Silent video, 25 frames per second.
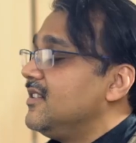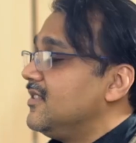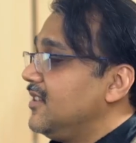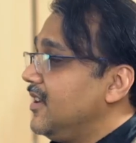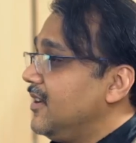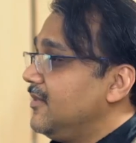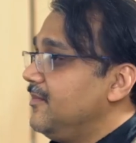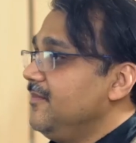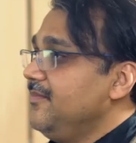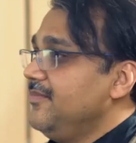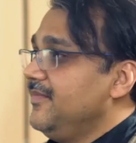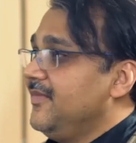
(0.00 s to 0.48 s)

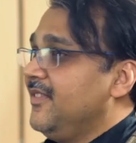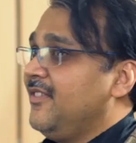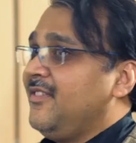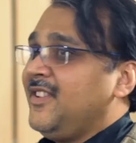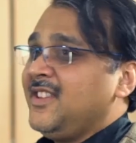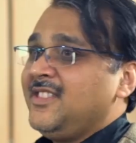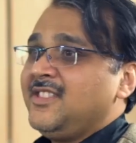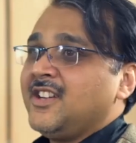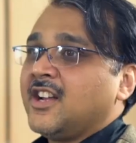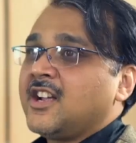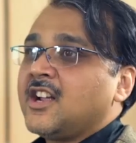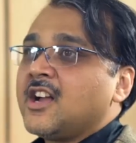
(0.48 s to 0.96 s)

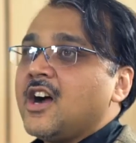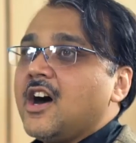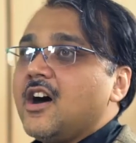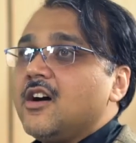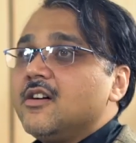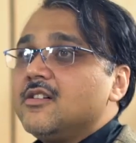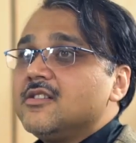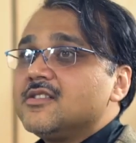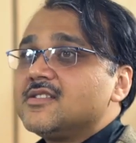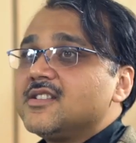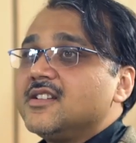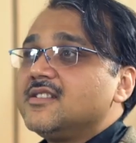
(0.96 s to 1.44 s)
With the
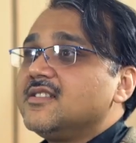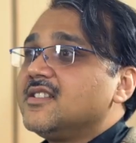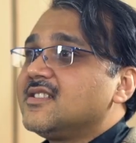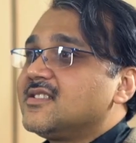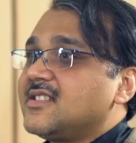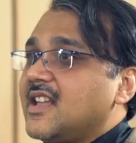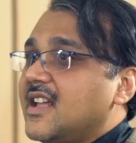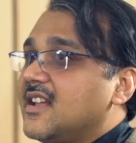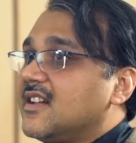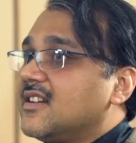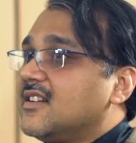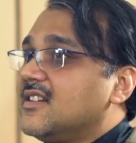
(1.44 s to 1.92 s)
cows and the
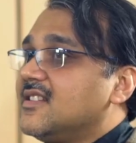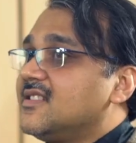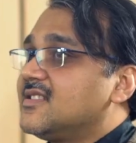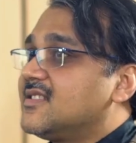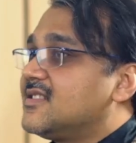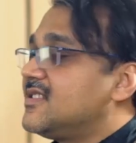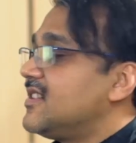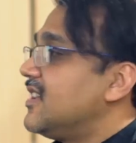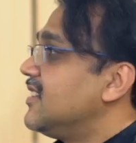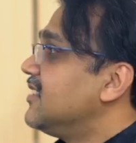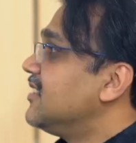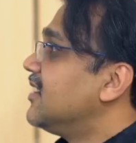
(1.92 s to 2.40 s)

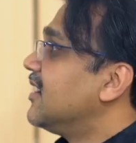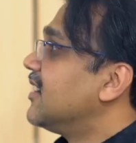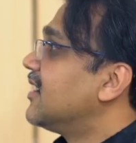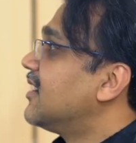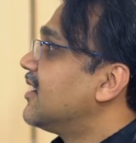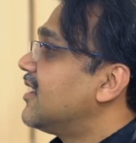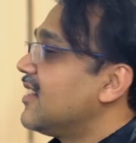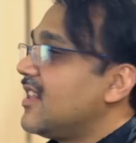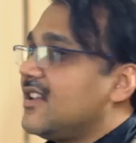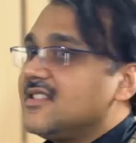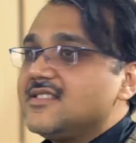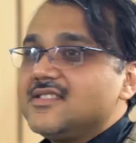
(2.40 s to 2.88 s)
cyclists and the
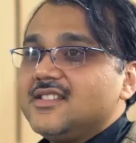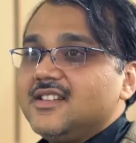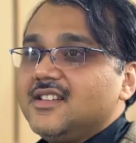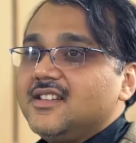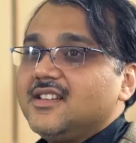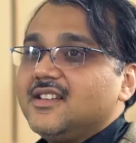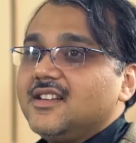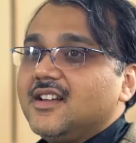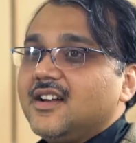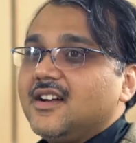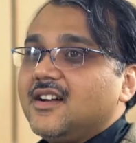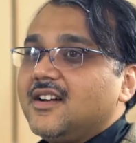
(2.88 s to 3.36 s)

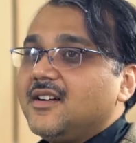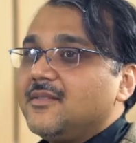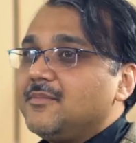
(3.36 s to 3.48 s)
crazy